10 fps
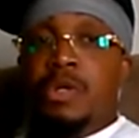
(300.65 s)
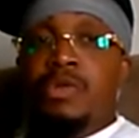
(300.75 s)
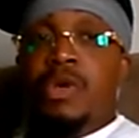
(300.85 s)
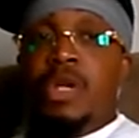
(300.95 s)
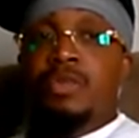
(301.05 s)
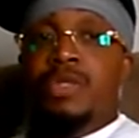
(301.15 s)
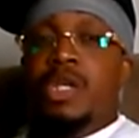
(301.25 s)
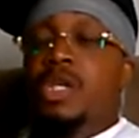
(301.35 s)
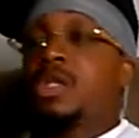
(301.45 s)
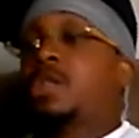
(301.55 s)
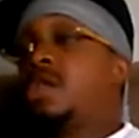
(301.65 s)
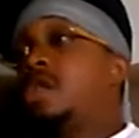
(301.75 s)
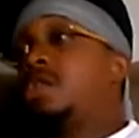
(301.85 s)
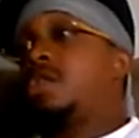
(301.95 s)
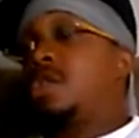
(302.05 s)
You know what I'm saying?
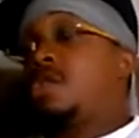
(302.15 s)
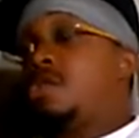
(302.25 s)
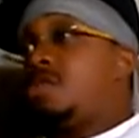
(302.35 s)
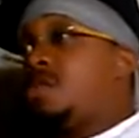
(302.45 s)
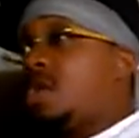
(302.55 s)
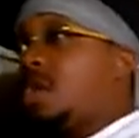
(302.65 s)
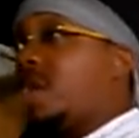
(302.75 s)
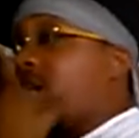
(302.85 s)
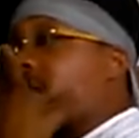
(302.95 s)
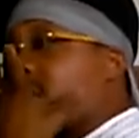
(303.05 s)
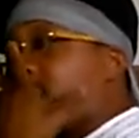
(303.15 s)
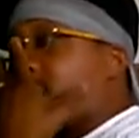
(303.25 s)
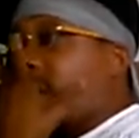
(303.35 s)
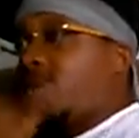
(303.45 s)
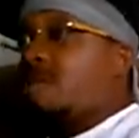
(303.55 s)
So that's how they
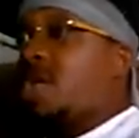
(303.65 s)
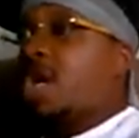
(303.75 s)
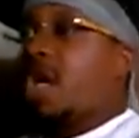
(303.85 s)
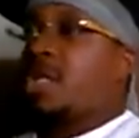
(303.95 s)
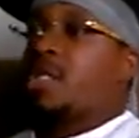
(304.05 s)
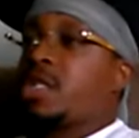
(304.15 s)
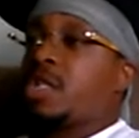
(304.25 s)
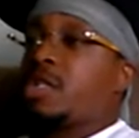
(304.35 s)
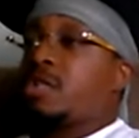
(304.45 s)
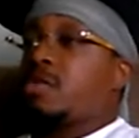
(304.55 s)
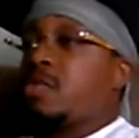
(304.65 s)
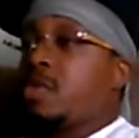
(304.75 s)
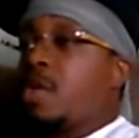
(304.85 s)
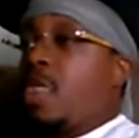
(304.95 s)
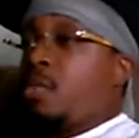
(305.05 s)
take money out system
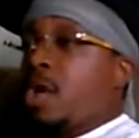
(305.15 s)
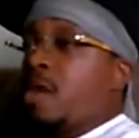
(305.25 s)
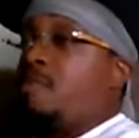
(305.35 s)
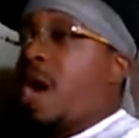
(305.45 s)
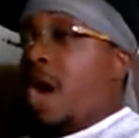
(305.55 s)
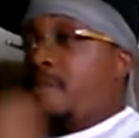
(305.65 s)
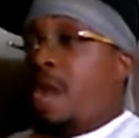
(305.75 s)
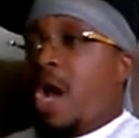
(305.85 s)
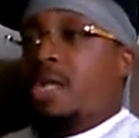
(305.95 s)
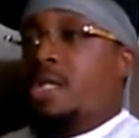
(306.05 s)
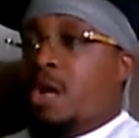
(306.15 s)
when they buy bonds.